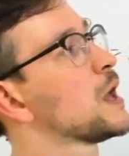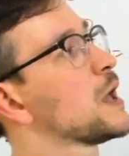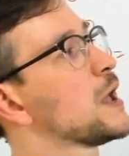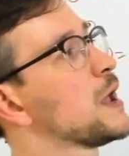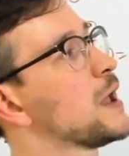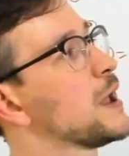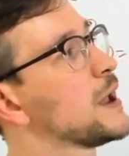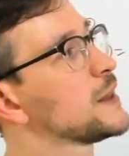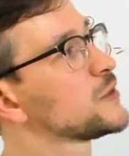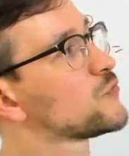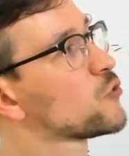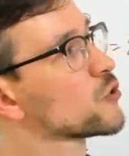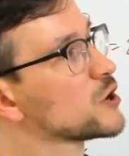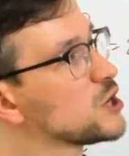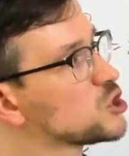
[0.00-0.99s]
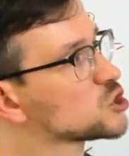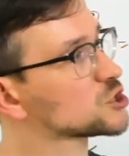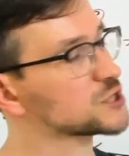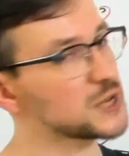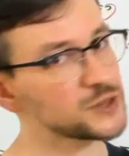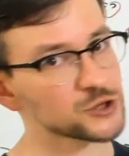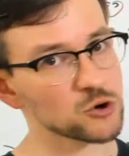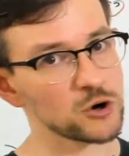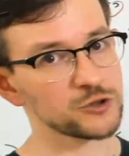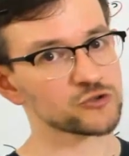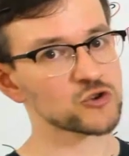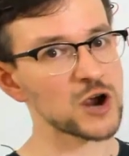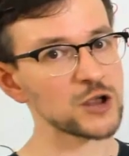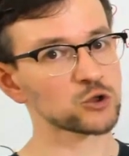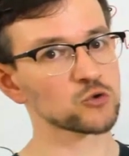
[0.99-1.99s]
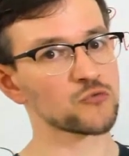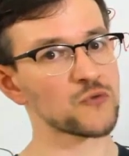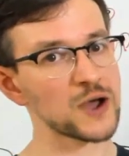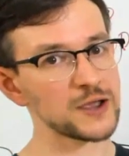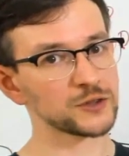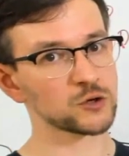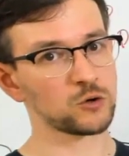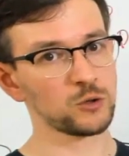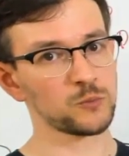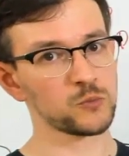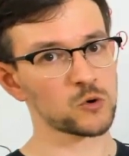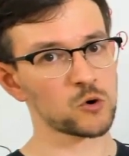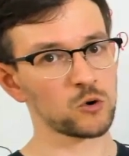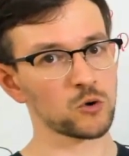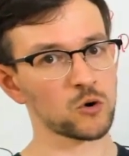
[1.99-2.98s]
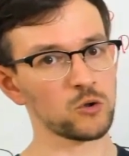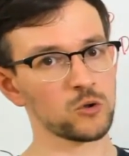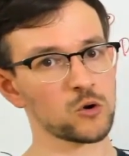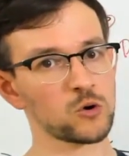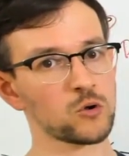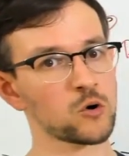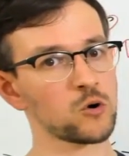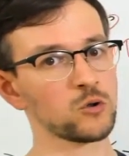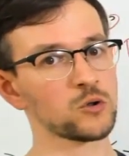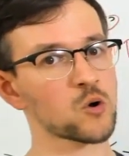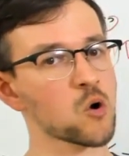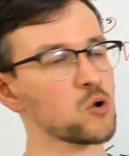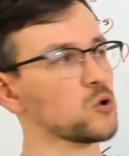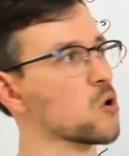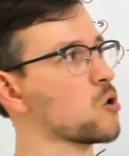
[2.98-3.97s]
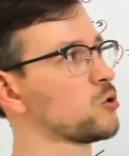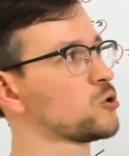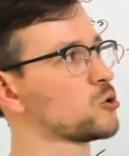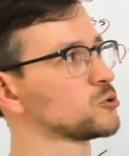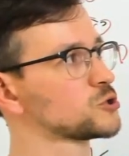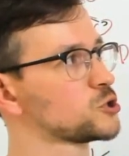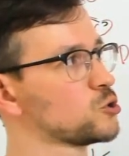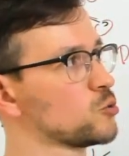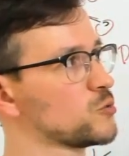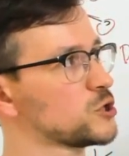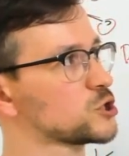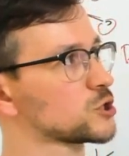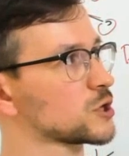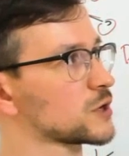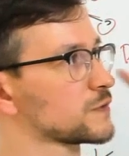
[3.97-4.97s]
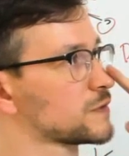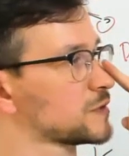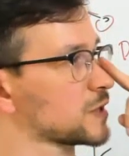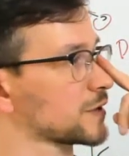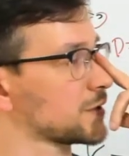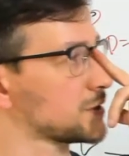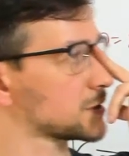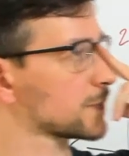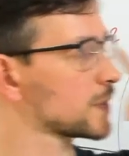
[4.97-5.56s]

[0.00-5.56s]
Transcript: And for each centroid, try to find all nodes U which like this.